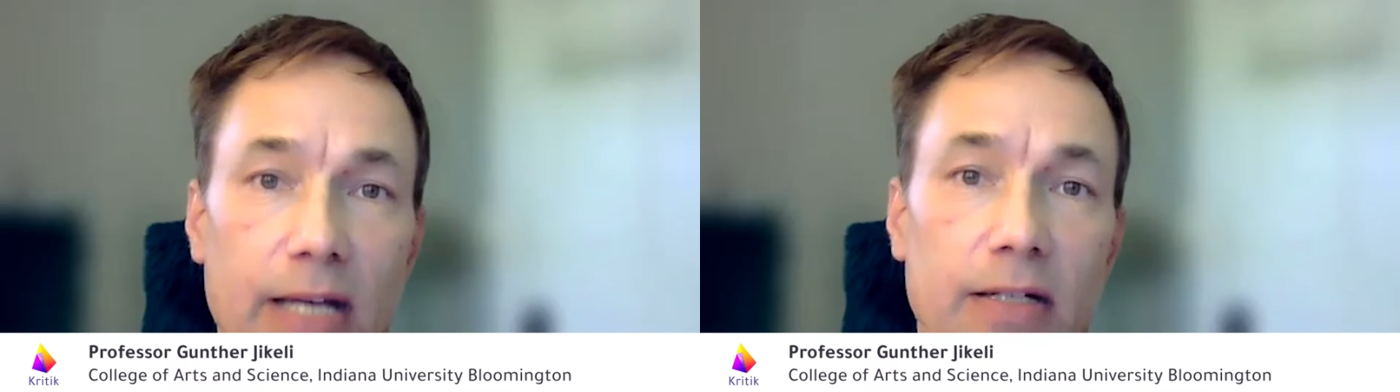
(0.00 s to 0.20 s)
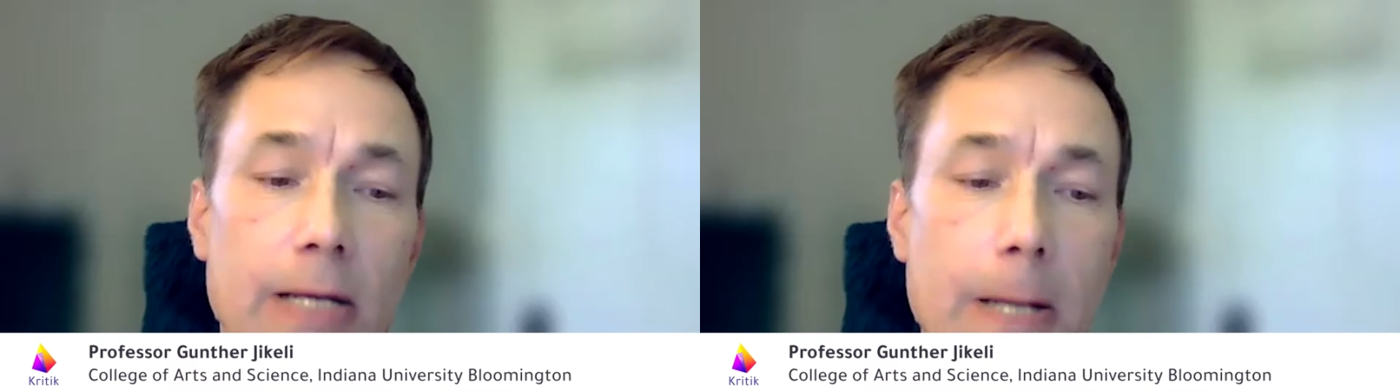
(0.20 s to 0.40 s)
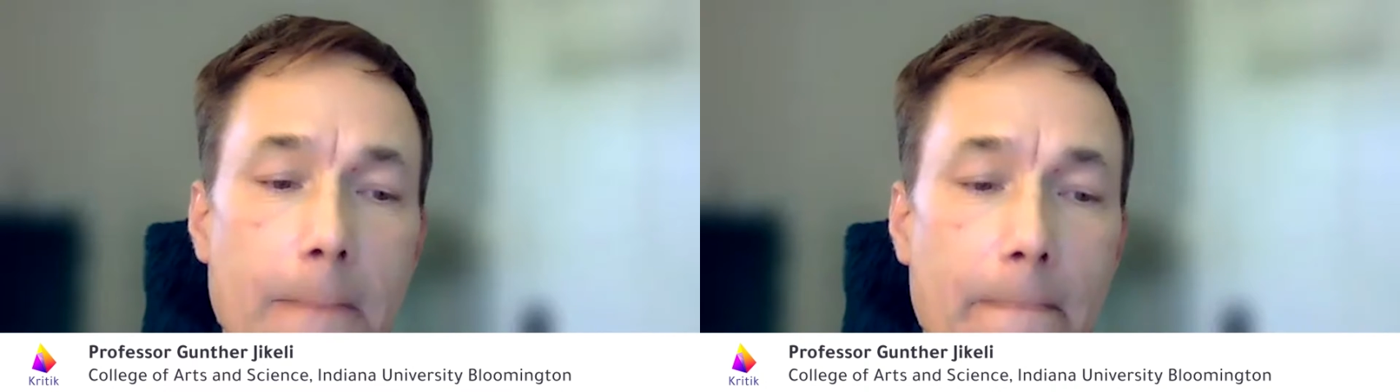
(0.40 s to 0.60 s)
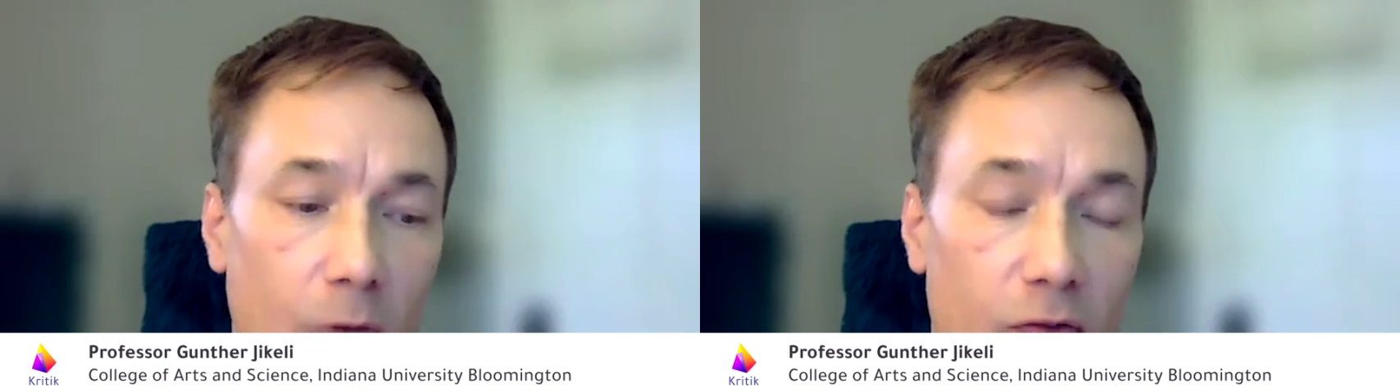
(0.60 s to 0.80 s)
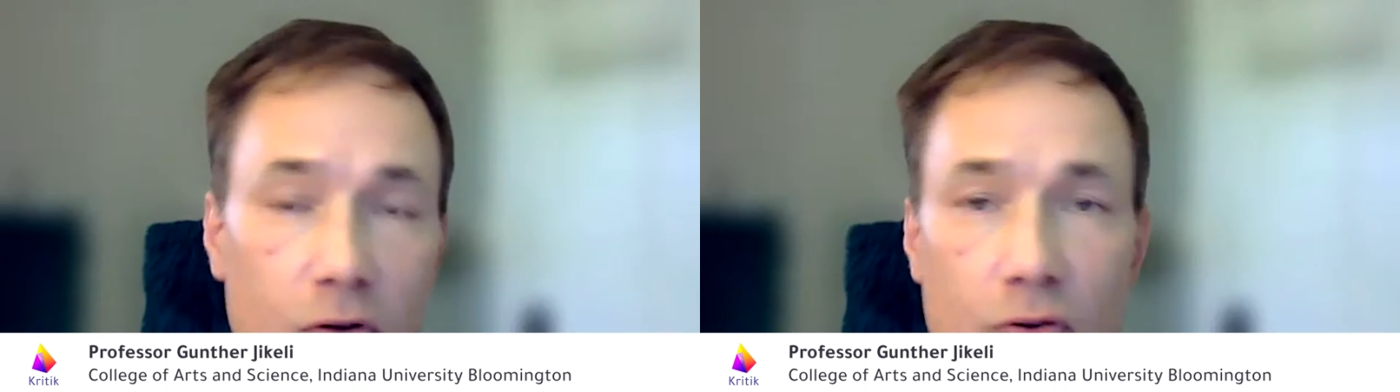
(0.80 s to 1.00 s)
And
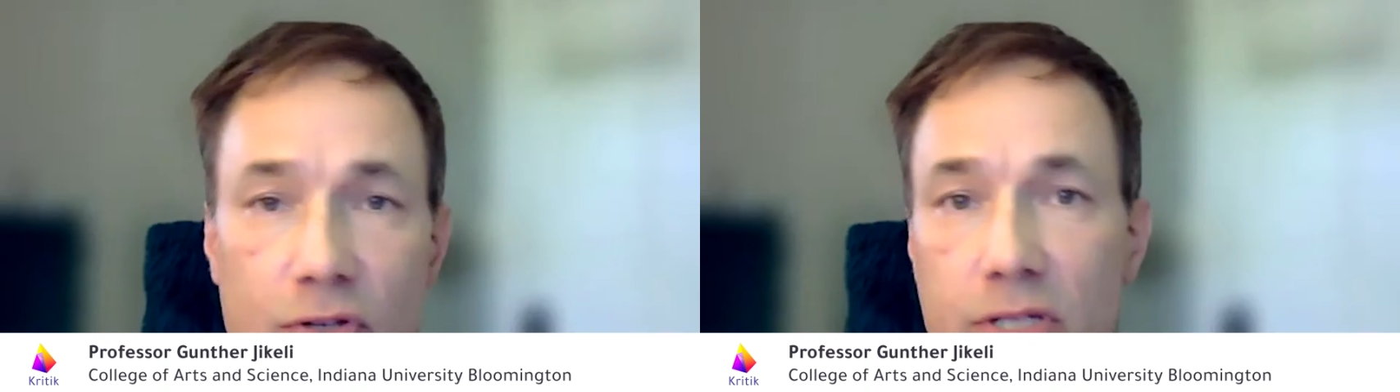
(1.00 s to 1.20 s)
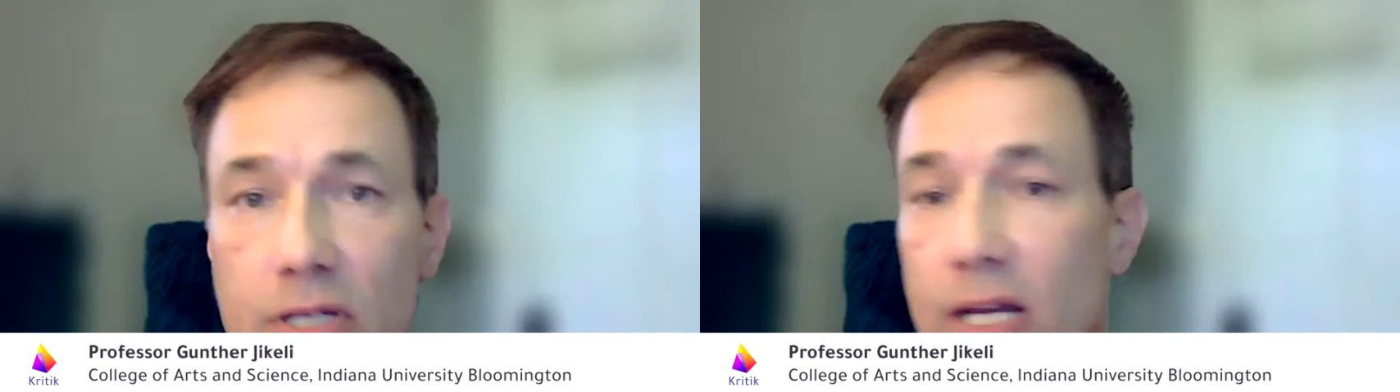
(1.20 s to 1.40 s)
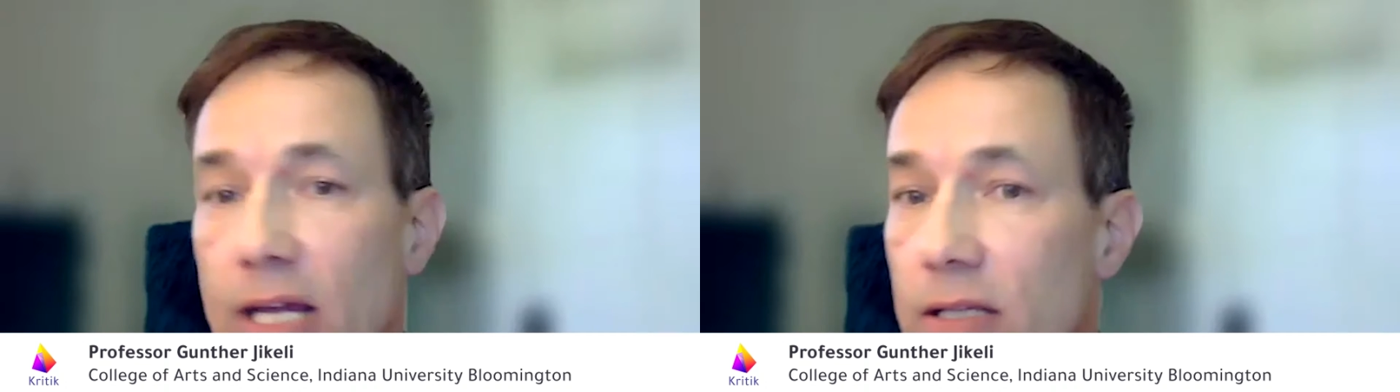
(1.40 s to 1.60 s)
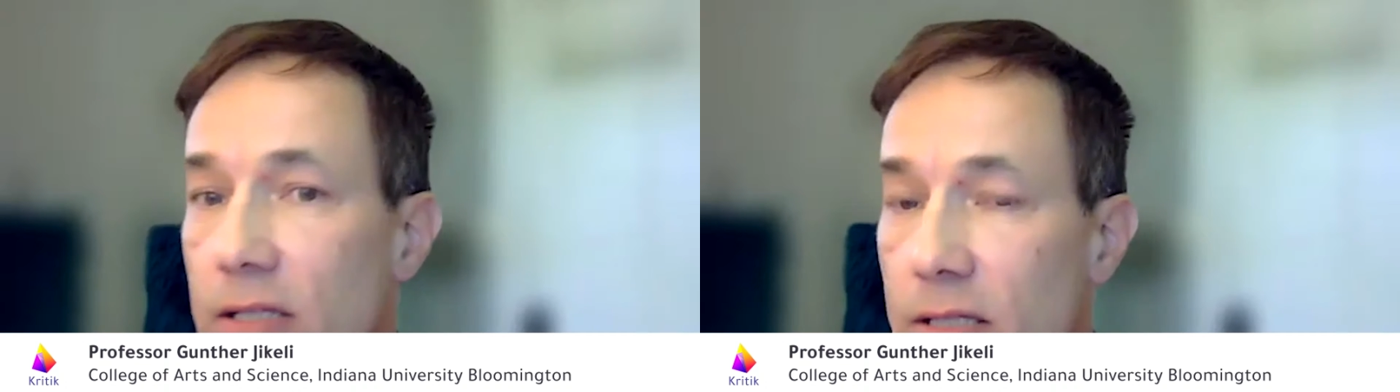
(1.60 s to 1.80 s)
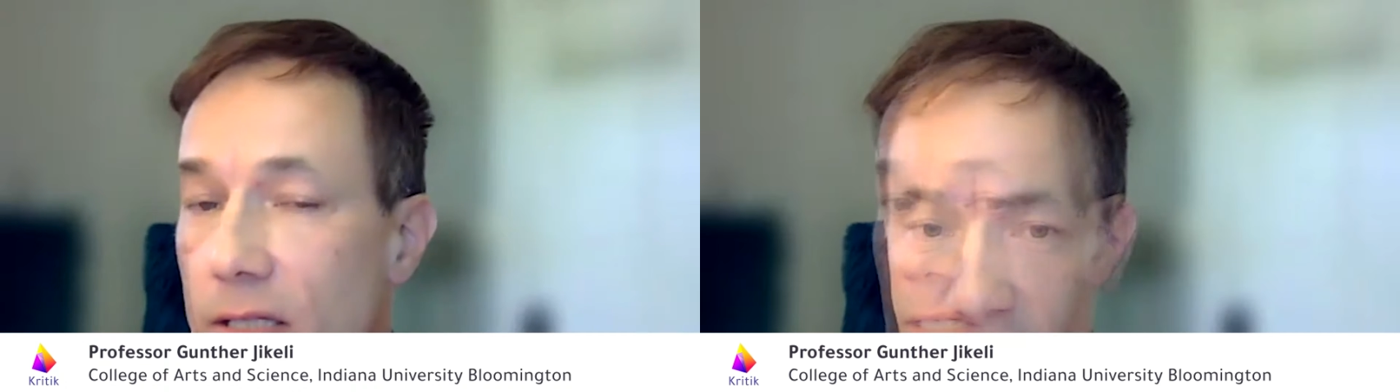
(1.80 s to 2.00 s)
of course,
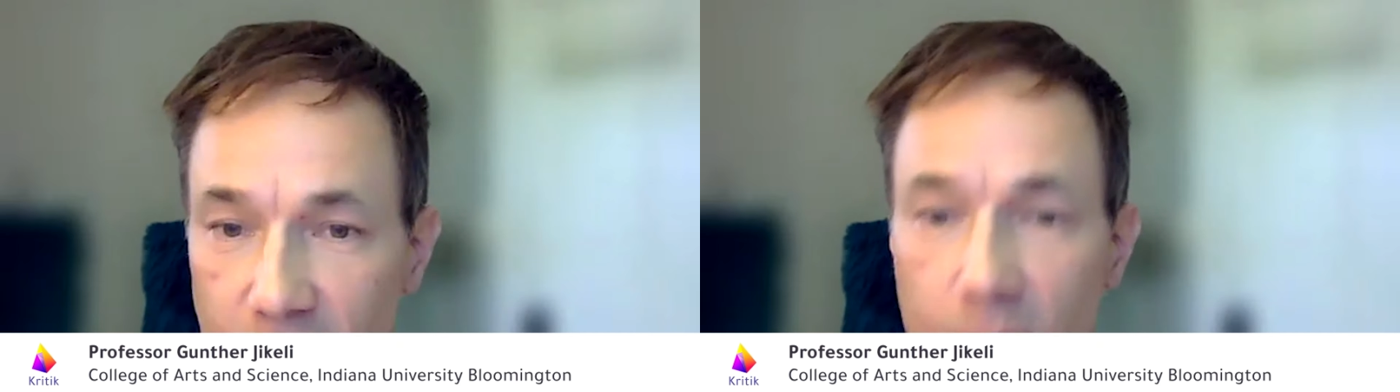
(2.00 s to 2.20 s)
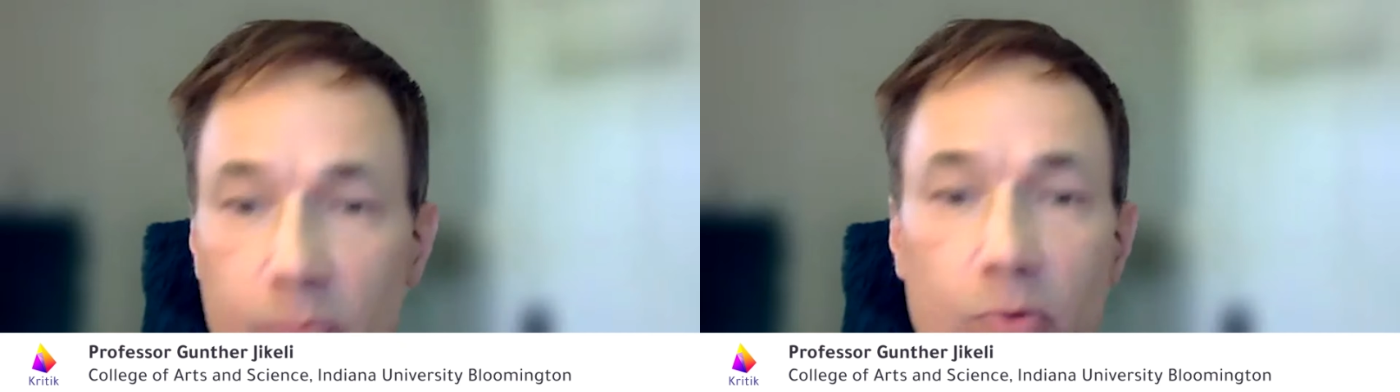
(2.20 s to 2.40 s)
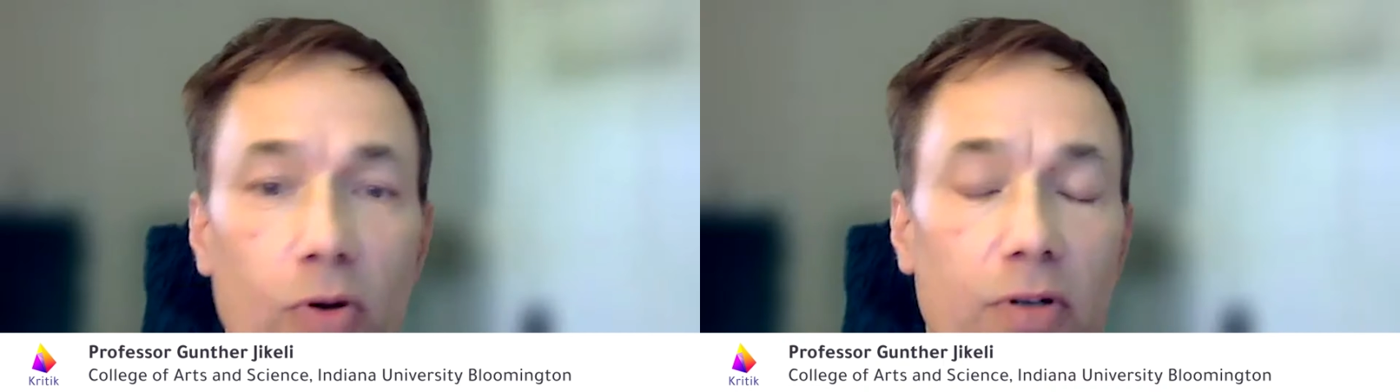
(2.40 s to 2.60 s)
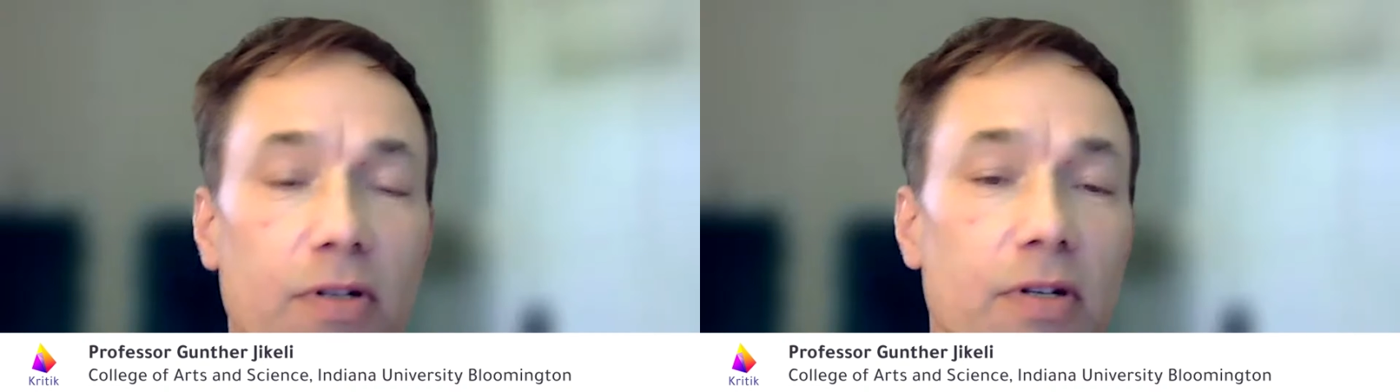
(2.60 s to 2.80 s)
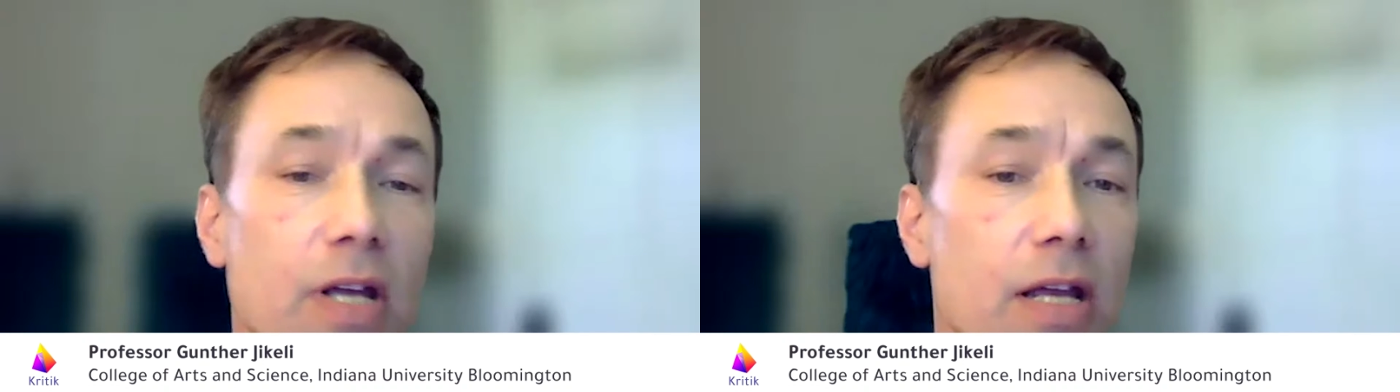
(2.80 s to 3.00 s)
it's very
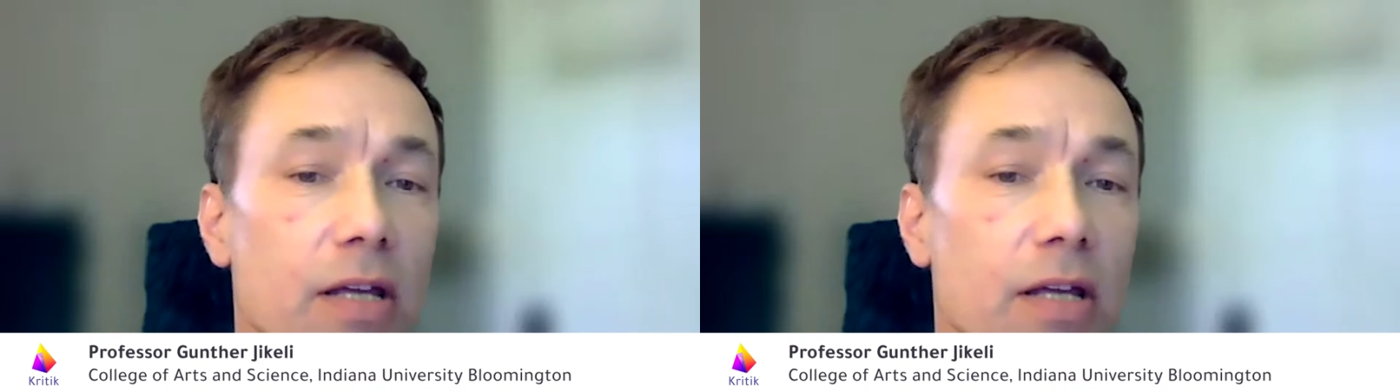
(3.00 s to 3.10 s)
important